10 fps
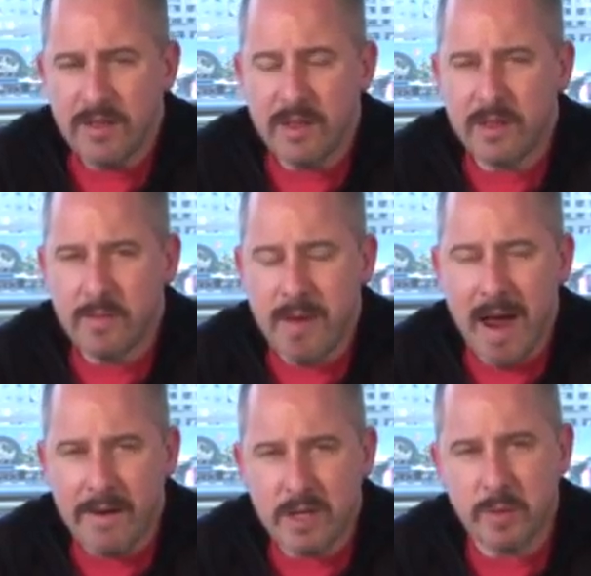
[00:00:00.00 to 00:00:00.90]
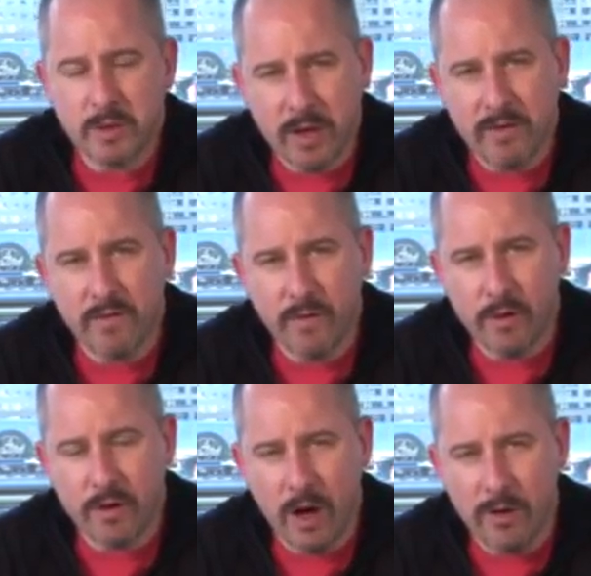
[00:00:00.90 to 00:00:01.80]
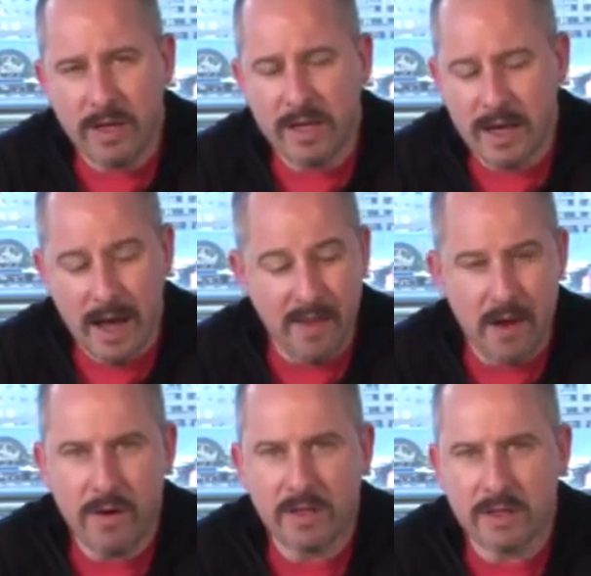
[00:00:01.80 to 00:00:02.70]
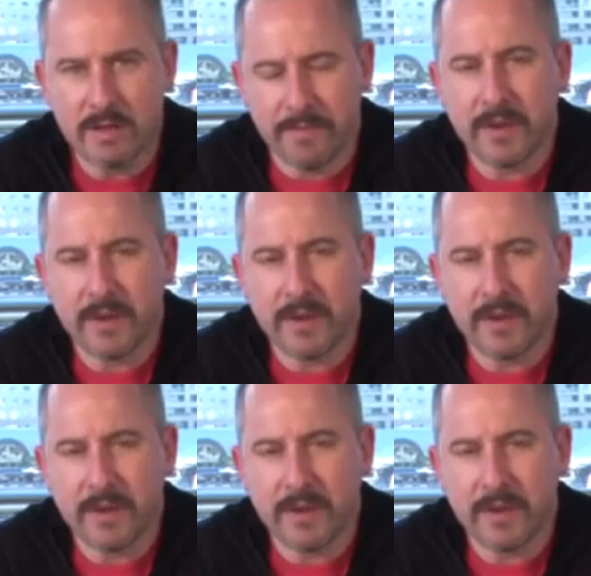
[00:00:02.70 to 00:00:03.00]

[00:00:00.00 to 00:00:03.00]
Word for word: the, the marriage between fruit and oak here, and there is,